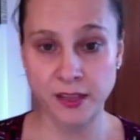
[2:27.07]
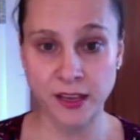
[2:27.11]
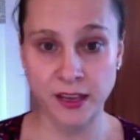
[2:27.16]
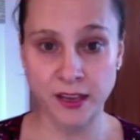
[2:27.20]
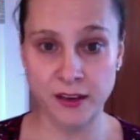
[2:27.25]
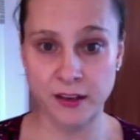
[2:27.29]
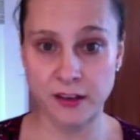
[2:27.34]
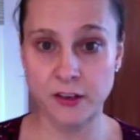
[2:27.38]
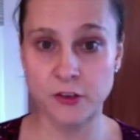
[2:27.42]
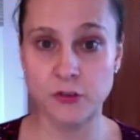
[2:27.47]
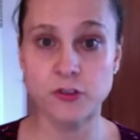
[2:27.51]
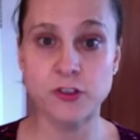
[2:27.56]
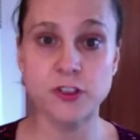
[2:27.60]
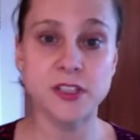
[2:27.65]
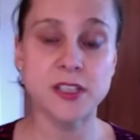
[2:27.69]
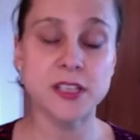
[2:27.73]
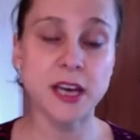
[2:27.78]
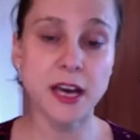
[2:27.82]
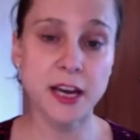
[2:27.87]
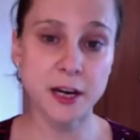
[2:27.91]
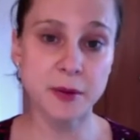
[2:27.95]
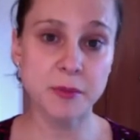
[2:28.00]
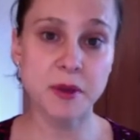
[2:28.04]
And you
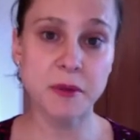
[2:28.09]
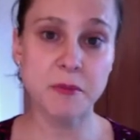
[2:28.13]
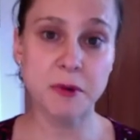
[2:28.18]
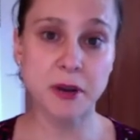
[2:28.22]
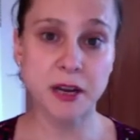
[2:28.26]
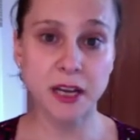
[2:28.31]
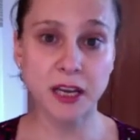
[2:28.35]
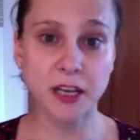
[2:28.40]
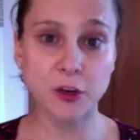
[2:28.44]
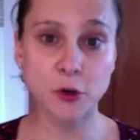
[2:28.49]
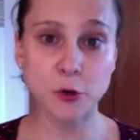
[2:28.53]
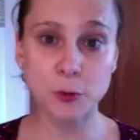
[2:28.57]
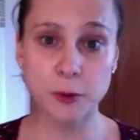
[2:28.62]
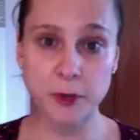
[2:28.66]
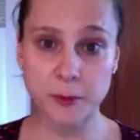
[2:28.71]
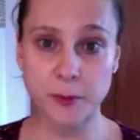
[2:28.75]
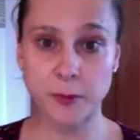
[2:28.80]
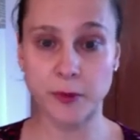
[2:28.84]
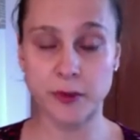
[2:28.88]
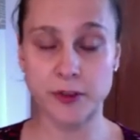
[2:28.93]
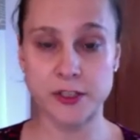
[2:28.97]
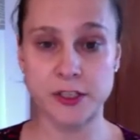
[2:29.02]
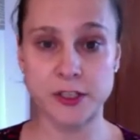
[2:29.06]
just got to be bringing new
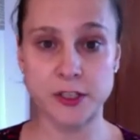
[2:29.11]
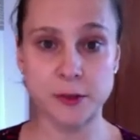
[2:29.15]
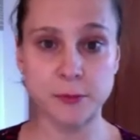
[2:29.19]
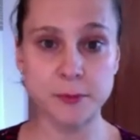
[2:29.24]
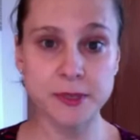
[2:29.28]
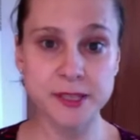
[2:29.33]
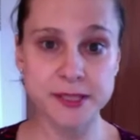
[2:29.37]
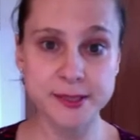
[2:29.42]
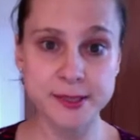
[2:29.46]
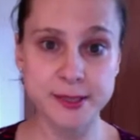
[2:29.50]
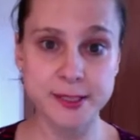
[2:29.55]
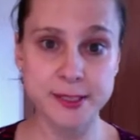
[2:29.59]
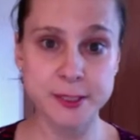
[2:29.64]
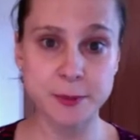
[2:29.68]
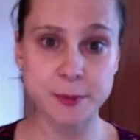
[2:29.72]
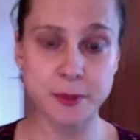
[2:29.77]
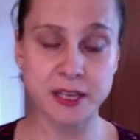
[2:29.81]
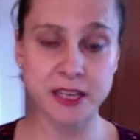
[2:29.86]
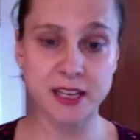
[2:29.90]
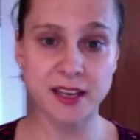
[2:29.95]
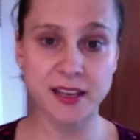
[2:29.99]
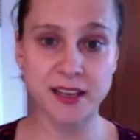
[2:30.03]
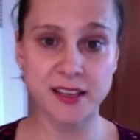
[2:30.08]
people into your business,
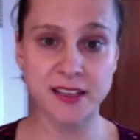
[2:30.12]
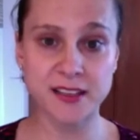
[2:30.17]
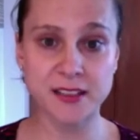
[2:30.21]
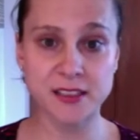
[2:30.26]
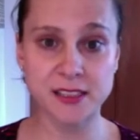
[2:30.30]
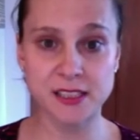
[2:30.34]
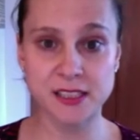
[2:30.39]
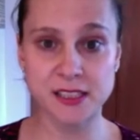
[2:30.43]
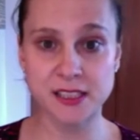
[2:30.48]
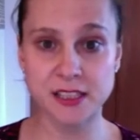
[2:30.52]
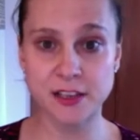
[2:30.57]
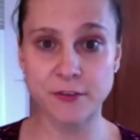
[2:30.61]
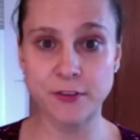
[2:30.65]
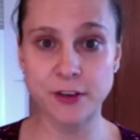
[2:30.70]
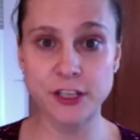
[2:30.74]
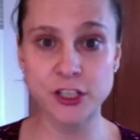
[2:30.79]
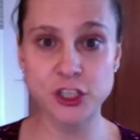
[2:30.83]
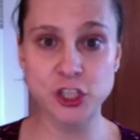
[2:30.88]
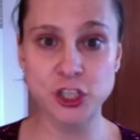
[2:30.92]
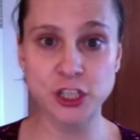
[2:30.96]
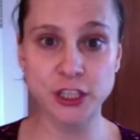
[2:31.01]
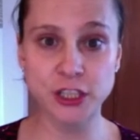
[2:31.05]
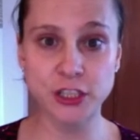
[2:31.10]
because
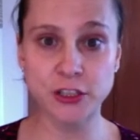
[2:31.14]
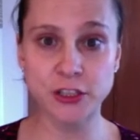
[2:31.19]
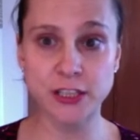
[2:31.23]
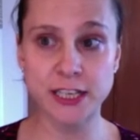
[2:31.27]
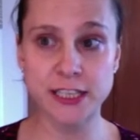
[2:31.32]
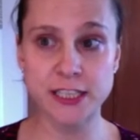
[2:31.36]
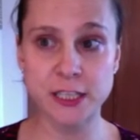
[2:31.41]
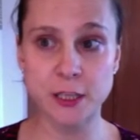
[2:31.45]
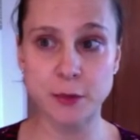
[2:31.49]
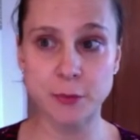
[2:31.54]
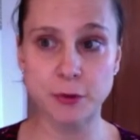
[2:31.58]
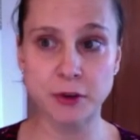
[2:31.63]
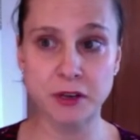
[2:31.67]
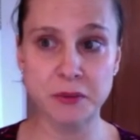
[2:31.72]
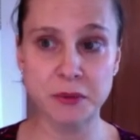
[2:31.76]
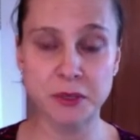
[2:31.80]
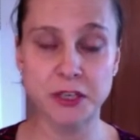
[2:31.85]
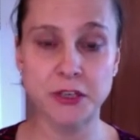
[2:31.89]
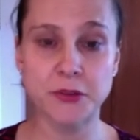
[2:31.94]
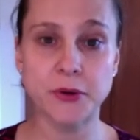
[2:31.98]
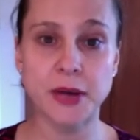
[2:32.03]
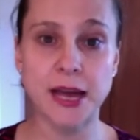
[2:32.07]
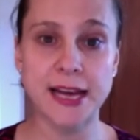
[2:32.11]
eventually you'll get to the point where
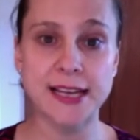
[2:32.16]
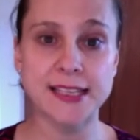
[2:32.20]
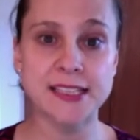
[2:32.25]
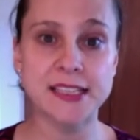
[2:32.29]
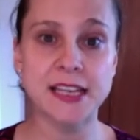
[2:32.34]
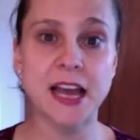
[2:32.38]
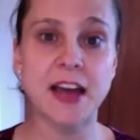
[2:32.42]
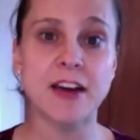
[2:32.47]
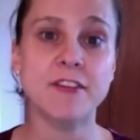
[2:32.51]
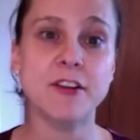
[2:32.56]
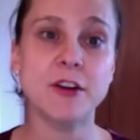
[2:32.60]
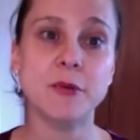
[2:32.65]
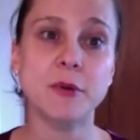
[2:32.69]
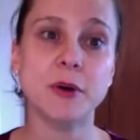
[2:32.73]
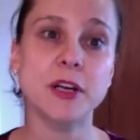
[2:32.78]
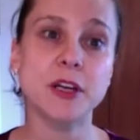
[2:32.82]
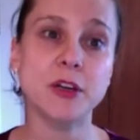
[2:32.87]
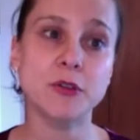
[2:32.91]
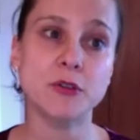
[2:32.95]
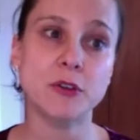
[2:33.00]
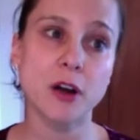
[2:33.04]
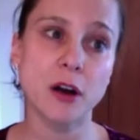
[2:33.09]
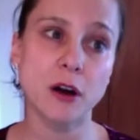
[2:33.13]
you asked everyone
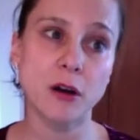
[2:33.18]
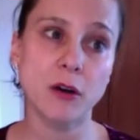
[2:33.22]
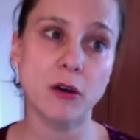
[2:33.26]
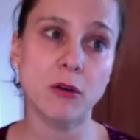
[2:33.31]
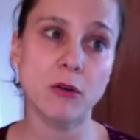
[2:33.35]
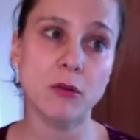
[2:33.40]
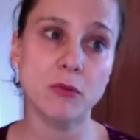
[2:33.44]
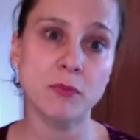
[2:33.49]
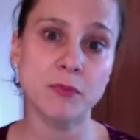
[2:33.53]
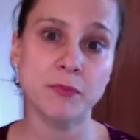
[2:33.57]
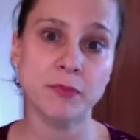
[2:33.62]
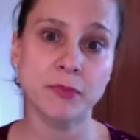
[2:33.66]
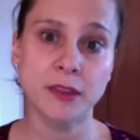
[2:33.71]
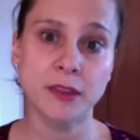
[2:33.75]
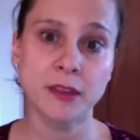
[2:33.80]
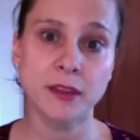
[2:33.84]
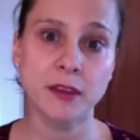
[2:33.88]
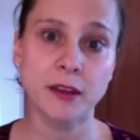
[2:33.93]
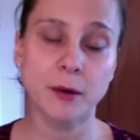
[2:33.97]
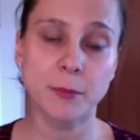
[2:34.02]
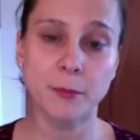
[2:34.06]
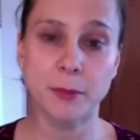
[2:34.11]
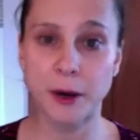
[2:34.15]
you know
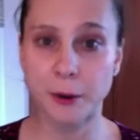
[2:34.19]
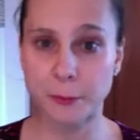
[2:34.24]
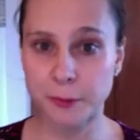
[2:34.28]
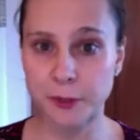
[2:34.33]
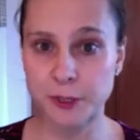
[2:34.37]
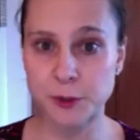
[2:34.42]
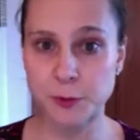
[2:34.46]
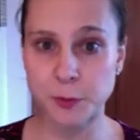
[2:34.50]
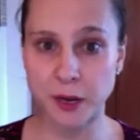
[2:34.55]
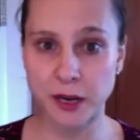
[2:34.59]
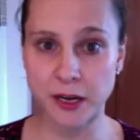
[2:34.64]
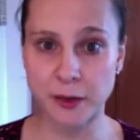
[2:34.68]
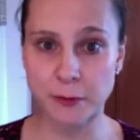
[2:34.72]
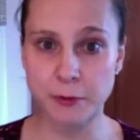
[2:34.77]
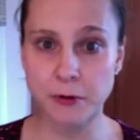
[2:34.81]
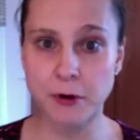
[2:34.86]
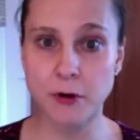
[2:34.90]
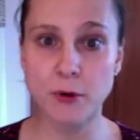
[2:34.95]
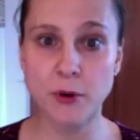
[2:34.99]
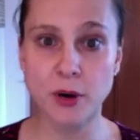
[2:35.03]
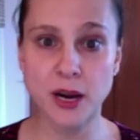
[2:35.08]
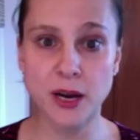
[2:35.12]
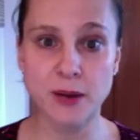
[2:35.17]
about Beachbody
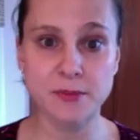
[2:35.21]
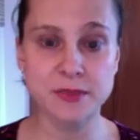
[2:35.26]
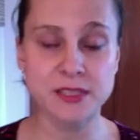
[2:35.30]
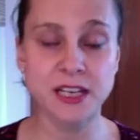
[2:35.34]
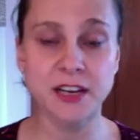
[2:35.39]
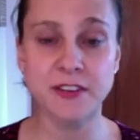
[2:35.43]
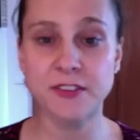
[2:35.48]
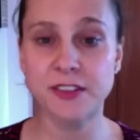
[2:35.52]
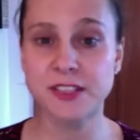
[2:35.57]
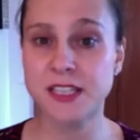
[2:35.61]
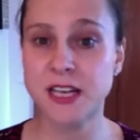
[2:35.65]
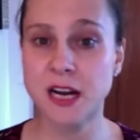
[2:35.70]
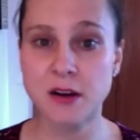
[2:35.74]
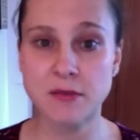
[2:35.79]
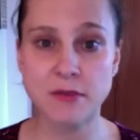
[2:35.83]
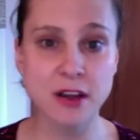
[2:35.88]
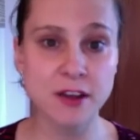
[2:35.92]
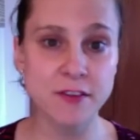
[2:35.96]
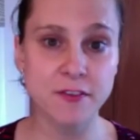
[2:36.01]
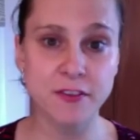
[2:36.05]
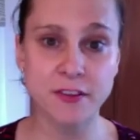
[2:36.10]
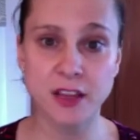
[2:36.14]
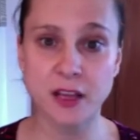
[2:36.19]
programs, and if it's not
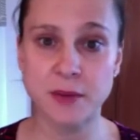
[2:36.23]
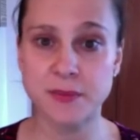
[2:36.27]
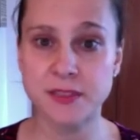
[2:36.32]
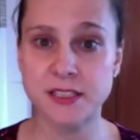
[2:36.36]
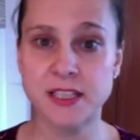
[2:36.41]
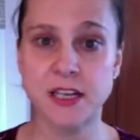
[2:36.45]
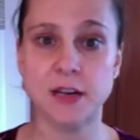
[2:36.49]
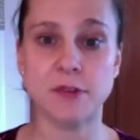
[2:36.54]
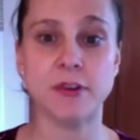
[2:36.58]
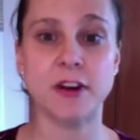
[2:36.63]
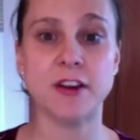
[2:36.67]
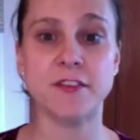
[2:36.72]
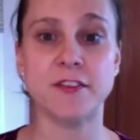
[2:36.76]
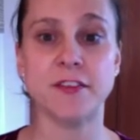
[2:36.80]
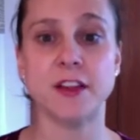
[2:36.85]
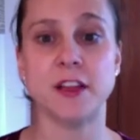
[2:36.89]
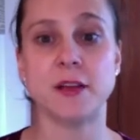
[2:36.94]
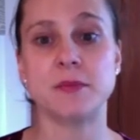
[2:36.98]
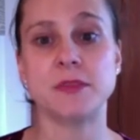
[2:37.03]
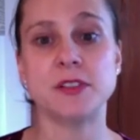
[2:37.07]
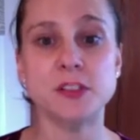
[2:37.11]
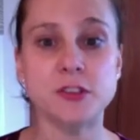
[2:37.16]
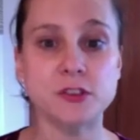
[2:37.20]
right for them, it's not right for
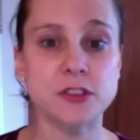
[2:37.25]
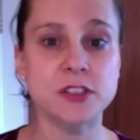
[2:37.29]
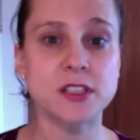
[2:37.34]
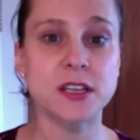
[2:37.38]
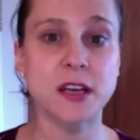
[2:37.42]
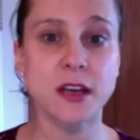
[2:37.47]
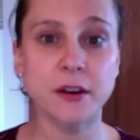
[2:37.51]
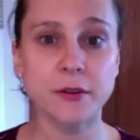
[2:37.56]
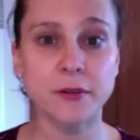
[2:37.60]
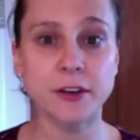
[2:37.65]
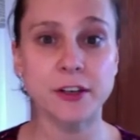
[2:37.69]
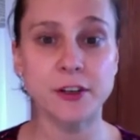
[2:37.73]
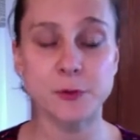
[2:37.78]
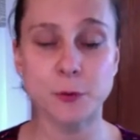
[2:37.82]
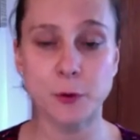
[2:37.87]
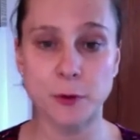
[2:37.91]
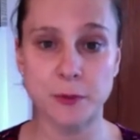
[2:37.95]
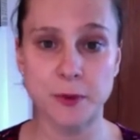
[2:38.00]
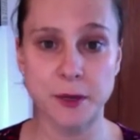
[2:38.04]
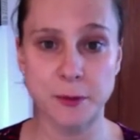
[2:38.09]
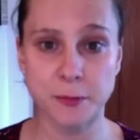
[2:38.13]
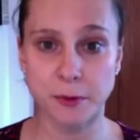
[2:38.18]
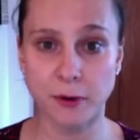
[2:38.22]
them. So you just got to reach more
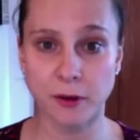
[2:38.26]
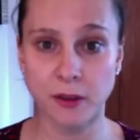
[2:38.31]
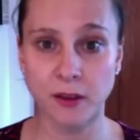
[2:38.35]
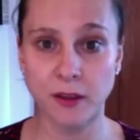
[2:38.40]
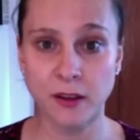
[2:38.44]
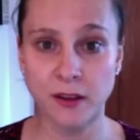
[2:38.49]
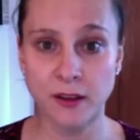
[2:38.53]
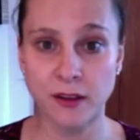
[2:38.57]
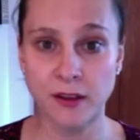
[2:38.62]
people.